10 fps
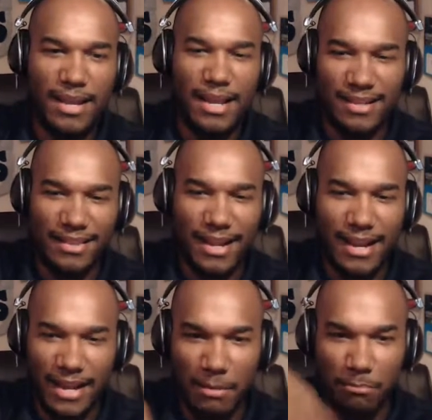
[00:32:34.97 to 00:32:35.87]
and then
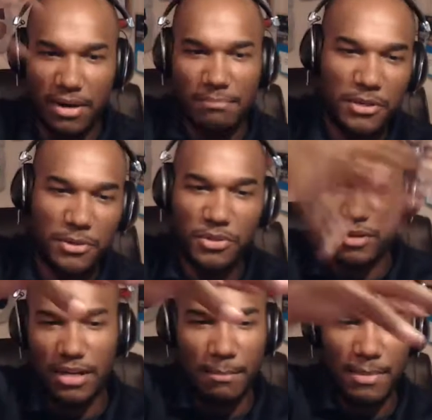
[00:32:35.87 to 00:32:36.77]
like an impromptu
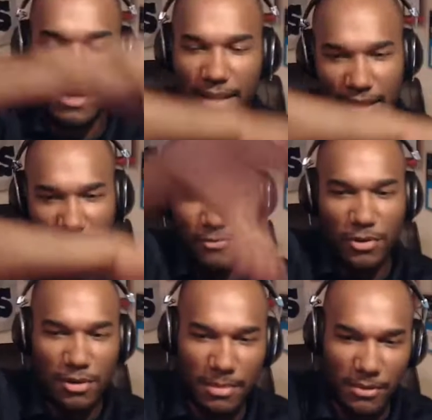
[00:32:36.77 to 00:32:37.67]
scrum kind of
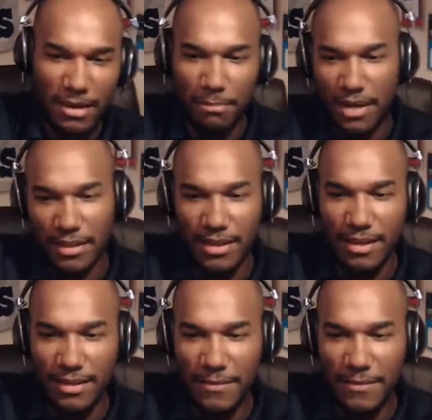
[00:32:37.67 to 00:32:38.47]
formed around Paulie.